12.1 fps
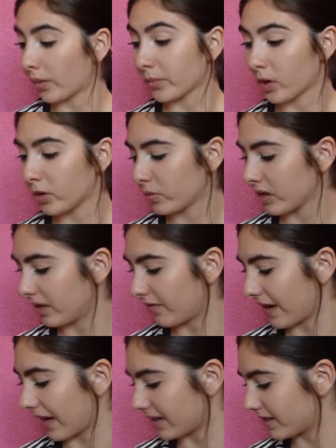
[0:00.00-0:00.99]
I'm going really
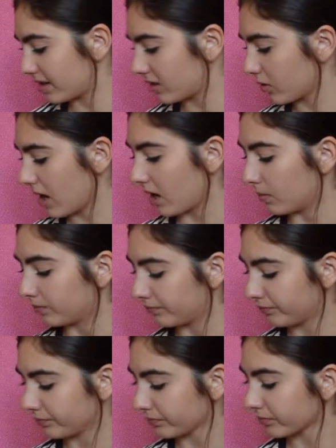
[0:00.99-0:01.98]
fast. Okay,
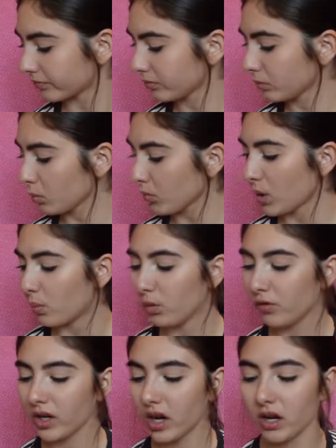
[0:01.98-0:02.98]

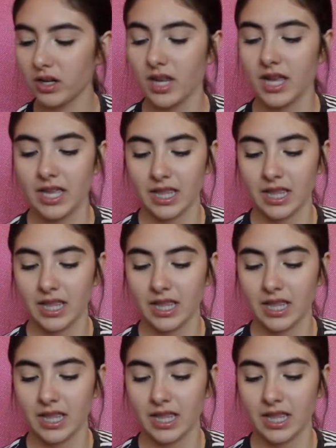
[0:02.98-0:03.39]
moving on.